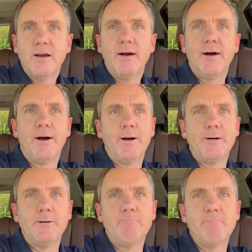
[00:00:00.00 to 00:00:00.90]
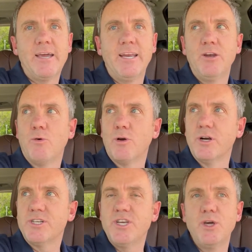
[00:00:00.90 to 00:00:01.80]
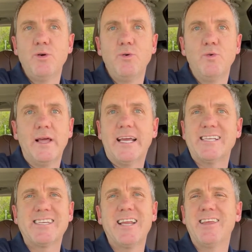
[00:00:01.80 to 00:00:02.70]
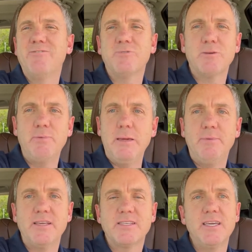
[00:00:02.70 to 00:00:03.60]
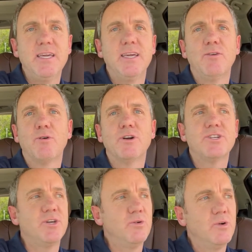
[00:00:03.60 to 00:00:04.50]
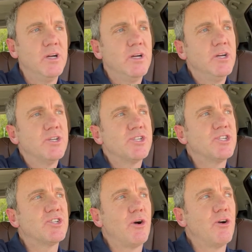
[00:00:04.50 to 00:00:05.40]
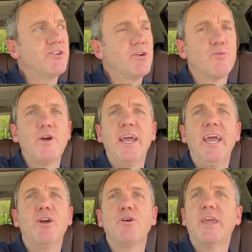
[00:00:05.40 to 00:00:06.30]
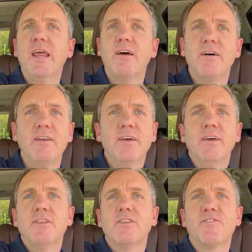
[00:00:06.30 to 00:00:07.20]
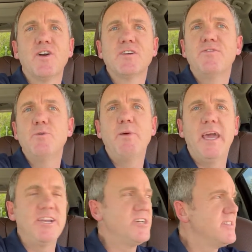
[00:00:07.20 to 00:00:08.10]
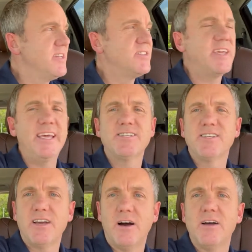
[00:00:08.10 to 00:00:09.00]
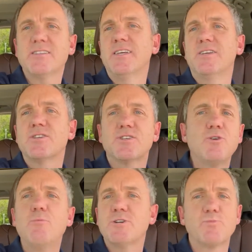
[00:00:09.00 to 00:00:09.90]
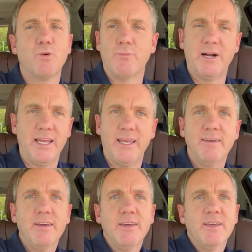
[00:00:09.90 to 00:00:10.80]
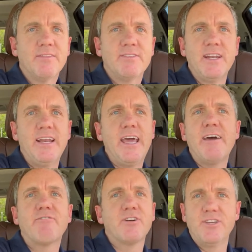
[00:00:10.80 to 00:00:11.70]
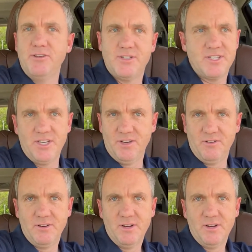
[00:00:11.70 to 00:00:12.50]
And in order to, like I said, even with the PPC, in order to start to rank or get on the first few pages, it's costing so much more money than it ever used to.